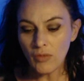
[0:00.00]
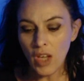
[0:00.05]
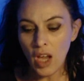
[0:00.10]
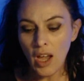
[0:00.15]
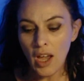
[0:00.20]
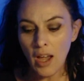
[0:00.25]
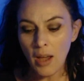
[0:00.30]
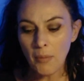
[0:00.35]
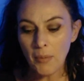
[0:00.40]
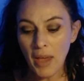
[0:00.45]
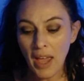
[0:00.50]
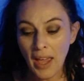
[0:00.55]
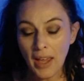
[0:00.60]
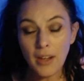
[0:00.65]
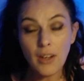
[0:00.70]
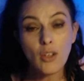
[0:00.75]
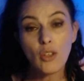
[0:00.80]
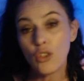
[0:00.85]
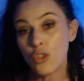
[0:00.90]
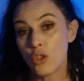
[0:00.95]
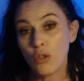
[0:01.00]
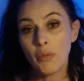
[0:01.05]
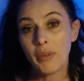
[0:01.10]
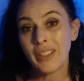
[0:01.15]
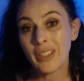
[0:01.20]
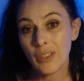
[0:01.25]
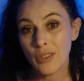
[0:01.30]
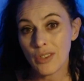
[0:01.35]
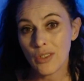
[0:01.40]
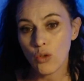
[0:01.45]
and you
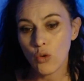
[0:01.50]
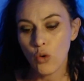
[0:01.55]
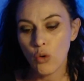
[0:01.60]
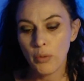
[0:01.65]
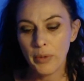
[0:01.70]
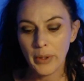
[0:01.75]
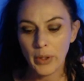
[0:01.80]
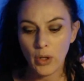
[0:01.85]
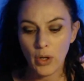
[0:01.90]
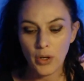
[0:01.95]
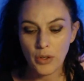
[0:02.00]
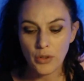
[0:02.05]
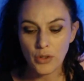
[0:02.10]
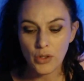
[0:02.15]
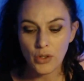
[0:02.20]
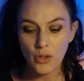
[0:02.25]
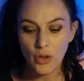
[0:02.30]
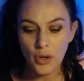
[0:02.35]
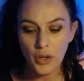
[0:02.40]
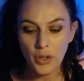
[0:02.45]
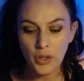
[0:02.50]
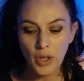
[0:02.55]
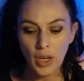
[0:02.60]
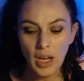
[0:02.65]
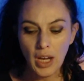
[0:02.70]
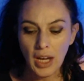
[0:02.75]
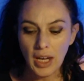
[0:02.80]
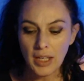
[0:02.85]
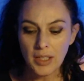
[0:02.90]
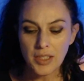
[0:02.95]
being a Scorpio. So
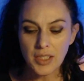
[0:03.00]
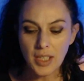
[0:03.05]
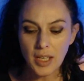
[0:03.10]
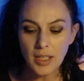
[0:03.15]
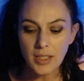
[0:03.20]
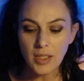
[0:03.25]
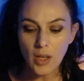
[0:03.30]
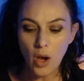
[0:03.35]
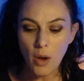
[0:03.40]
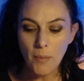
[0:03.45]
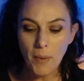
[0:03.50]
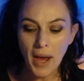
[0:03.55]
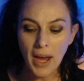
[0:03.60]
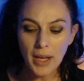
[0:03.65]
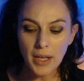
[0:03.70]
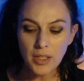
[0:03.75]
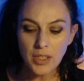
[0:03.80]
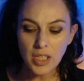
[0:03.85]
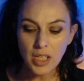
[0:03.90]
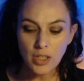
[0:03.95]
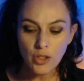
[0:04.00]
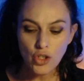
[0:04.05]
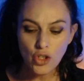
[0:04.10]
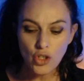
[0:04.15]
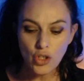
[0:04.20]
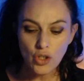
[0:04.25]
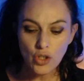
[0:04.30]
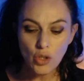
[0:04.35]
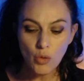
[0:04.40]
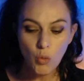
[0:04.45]
it says, I pay
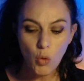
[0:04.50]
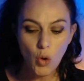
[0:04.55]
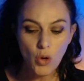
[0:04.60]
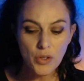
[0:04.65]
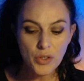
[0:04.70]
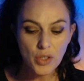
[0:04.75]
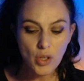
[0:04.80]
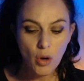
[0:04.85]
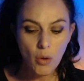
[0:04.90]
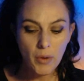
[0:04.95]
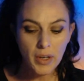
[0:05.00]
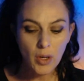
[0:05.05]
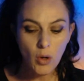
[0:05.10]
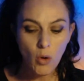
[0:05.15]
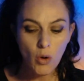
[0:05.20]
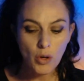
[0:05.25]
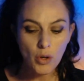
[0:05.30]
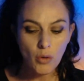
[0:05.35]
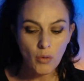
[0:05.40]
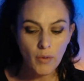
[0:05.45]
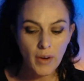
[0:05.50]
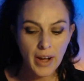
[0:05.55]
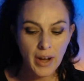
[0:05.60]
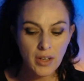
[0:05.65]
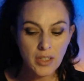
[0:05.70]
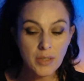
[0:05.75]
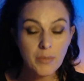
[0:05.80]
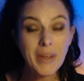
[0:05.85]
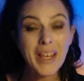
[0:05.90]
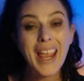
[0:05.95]
attention to what is going on
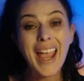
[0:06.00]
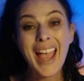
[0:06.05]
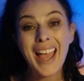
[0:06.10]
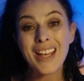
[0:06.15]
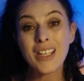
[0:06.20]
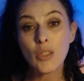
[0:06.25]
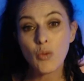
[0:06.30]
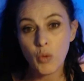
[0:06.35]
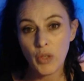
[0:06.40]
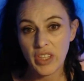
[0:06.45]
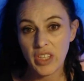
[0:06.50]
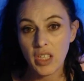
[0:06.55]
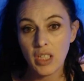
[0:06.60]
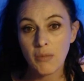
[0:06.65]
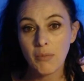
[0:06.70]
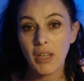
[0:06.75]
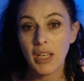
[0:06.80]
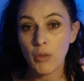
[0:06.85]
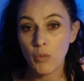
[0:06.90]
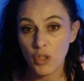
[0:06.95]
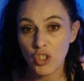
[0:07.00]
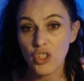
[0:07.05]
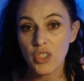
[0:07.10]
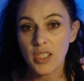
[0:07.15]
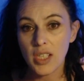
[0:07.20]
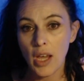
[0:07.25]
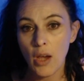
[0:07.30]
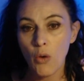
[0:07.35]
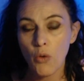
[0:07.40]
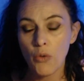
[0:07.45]
around me and within me, which is
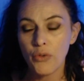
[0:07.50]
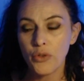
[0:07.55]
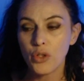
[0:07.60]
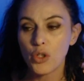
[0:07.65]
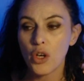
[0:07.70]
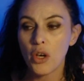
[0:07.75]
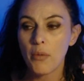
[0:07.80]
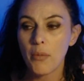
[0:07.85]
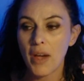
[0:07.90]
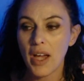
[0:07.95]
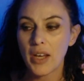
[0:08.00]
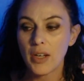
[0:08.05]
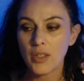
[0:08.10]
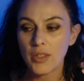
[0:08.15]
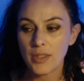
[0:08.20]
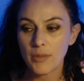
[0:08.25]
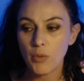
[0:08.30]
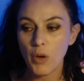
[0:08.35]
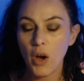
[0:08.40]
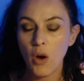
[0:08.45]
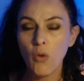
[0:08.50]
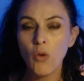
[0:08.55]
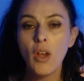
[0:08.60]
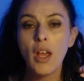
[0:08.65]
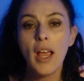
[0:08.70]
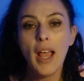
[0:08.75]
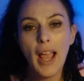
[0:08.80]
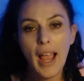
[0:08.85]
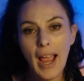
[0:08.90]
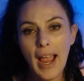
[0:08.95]
health domain as well.
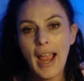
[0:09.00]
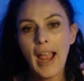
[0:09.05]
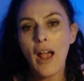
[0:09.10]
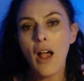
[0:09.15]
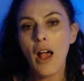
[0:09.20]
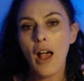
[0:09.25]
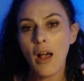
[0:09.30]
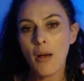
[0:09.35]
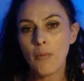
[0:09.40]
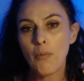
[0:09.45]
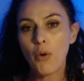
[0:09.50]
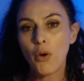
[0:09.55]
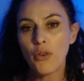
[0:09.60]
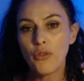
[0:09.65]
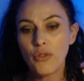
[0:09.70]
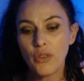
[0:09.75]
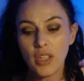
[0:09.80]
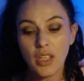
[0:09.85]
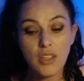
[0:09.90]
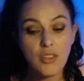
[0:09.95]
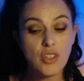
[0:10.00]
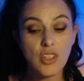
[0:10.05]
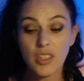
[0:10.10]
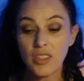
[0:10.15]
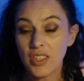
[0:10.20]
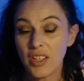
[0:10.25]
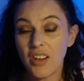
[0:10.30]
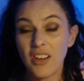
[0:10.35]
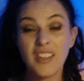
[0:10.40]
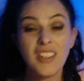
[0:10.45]
How are both energies?
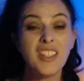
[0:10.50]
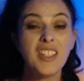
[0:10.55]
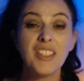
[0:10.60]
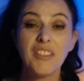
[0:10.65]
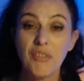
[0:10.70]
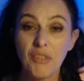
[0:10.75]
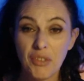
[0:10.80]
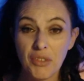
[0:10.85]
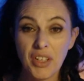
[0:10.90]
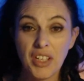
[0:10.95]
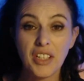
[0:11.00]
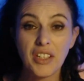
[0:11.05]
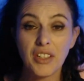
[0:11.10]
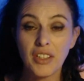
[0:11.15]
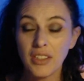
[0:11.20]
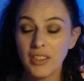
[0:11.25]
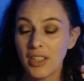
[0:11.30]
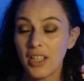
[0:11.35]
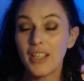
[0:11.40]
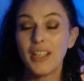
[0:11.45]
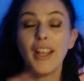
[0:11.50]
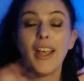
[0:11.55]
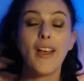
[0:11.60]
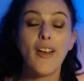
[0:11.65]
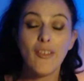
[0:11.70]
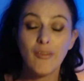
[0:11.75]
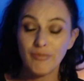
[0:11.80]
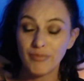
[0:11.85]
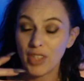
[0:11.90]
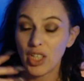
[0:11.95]
And I didn't even read it. And
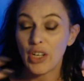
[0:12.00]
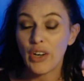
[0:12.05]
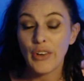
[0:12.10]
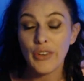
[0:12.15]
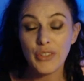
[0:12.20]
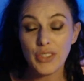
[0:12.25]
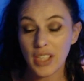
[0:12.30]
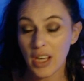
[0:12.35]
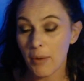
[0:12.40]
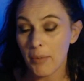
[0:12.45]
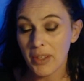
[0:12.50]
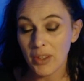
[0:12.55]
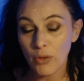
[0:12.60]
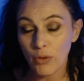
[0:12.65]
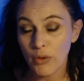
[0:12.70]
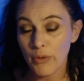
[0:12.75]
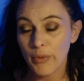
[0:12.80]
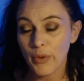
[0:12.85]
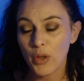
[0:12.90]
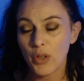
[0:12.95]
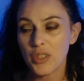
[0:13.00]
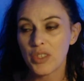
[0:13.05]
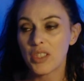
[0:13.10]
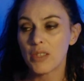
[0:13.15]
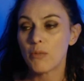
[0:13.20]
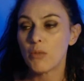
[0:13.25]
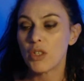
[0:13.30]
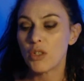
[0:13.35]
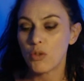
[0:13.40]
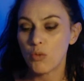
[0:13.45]
now, you know, it's coming through very
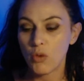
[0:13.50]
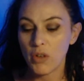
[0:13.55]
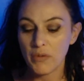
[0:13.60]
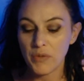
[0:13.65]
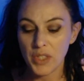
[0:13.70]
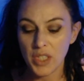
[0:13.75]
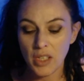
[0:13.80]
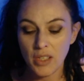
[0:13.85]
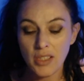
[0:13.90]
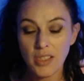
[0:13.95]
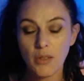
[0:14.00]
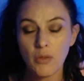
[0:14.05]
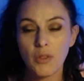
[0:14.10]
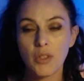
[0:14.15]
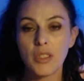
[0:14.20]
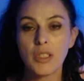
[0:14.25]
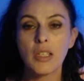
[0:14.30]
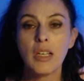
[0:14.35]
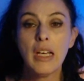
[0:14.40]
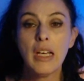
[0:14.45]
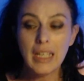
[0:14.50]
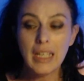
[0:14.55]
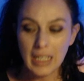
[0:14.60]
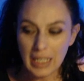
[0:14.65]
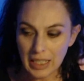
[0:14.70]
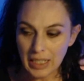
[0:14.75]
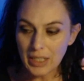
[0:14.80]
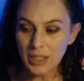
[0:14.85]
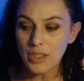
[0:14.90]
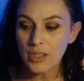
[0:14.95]
similar to what I've said. So
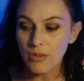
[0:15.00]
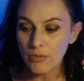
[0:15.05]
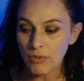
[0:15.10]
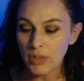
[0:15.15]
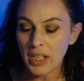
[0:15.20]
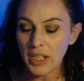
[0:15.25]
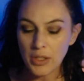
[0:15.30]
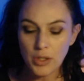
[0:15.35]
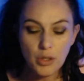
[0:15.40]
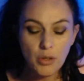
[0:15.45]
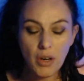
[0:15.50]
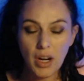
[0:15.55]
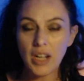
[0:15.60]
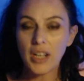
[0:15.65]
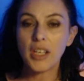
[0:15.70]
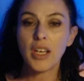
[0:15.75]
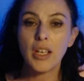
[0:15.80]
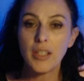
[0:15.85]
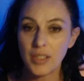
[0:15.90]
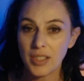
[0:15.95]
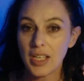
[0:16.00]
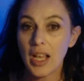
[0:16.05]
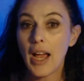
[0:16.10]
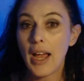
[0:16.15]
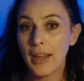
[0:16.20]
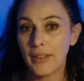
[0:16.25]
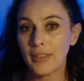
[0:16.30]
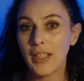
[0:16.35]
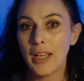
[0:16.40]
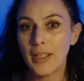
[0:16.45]
it's reintegrating and
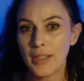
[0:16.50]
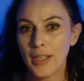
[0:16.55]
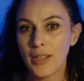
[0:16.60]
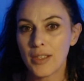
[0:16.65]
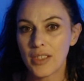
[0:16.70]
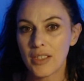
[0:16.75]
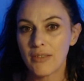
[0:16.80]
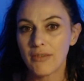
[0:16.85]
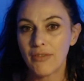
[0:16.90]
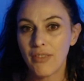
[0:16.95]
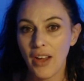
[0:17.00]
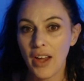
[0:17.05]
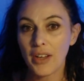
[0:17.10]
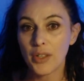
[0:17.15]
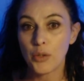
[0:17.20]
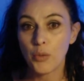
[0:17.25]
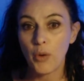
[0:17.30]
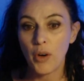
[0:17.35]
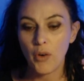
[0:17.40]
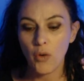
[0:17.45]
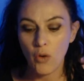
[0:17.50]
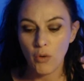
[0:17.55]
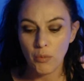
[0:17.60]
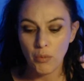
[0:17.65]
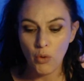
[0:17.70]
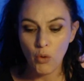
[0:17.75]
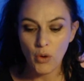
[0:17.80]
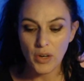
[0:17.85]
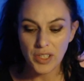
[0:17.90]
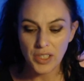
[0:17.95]
saying that, yes, in fact, we're on
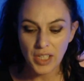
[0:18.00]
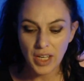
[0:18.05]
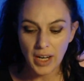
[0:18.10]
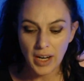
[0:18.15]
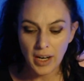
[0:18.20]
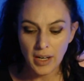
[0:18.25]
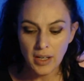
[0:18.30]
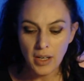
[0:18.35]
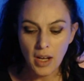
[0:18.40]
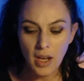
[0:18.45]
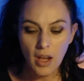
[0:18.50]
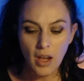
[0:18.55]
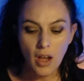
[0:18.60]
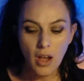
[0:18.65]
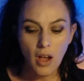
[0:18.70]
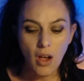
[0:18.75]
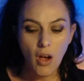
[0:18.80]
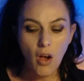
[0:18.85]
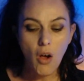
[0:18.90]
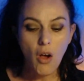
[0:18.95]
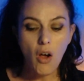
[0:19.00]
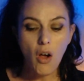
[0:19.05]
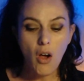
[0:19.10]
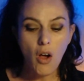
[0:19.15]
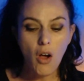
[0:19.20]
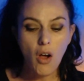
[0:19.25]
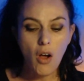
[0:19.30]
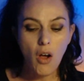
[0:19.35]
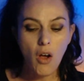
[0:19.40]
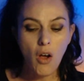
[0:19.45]
point here.
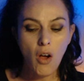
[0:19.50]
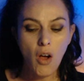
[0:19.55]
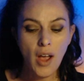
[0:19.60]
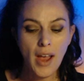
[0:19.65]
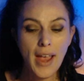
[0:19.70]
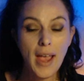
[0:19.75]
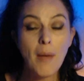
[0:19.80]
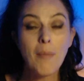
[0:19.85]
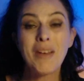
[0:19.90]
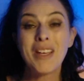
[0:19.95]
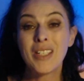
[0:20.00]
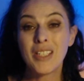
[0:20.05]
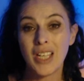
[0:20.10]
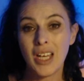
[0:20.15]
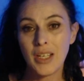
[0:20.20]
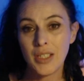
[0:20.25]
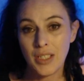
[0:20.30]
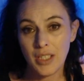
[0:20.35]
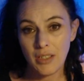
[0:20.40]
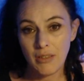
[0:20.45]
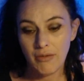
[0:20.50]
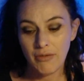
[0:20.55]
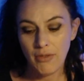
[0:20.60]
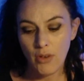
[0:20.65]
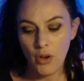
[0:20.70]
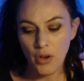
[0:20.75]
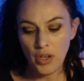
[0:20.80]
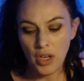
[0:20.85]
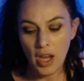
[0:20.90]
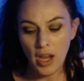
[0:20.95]
I am attentive,
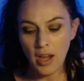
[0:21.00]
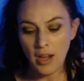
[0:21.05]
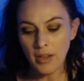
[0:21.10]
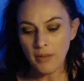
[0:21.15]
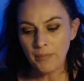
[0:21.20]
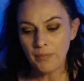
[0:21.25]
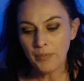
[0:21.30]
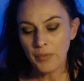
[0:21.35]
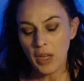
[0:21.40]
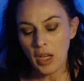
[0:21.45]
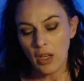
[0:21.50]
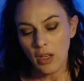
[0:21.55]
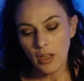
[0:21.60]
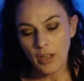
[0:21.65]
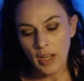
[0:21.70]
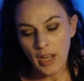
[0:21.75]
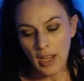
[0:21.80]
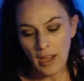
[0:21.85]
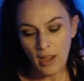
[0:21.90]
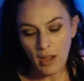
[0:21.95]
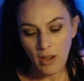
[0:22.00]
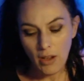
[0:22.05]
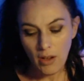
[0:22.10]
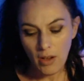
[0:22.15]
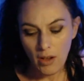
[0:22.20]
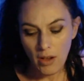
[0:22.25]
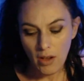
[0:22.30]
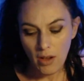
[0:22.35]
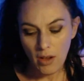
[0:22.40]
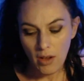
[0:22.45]
okay? Now,
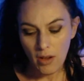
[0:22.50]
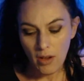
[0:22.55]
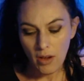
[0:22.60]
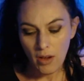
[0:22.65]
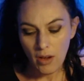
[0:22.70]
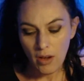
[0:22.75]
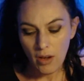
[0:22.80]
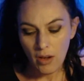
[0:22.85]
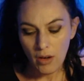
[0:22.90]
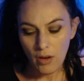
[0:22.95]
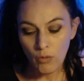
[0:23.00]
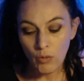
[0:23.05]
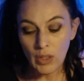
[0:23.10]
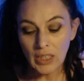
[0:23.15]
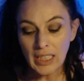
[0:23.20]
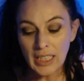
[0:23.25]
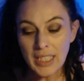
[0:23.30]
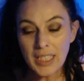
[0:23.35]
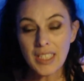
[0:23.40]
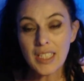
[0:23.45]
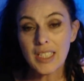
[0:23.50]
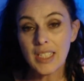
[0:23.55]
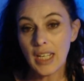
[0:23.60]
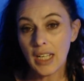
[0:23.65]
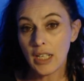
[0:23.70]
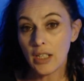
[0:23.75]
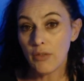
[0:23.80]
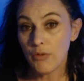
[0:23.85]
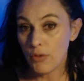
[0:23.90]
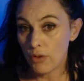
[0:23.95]
release
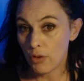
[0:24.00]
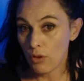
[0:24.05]
negative